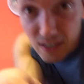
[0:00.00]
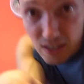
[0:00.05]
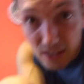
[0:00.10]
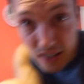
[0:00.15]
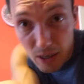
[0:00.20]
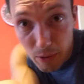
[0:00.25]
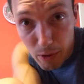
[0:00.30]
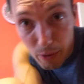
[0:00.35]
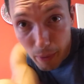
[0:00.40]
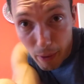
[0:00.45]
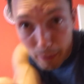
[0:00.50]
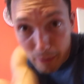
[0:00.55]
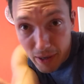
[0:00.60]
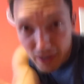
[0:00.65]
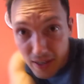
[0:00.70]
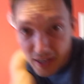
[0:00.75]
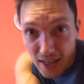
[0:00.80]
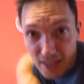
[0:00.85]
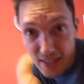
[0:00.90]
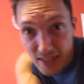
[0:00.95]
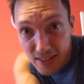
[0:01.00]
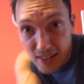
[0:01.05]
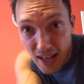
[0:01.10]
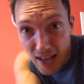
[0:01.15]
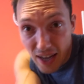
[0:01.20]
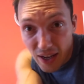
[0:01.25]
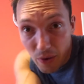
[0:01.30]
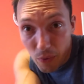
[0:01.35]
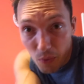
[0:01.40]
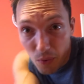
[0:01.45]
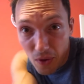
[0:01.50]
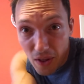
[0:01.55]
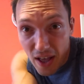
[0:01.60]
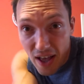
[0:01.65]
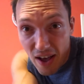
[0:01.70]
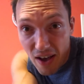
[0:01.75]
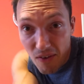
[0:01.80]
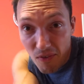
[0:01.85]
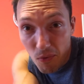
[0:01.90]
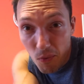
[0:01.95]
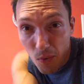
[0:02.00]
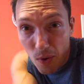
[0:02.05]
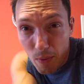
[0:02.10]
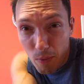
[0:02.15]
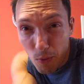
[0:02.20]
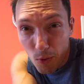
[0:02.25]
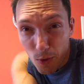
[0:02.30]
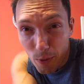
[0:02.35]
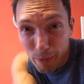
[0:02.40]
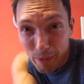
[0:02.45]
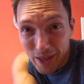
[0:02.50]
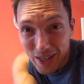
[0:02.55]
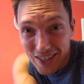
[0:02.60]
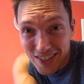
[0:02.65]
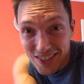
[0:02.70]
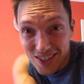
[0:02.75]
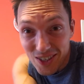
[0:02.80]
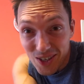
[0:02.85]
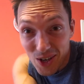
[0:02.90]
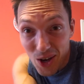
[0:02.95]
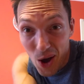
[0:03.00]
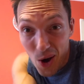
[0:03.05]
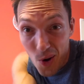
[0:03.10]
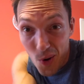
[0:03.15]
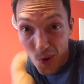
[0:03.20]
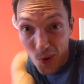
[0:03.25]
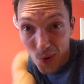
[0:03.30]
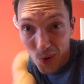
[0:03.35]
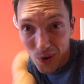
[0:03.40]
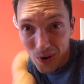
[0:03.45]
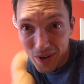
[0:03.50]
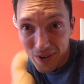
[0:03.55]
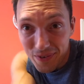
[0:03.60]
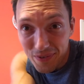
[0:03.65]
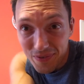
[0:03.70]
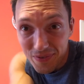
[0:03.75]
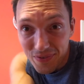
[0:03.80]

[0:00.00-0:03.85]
is gonna be my midday snack, and we'll have one more meal to go.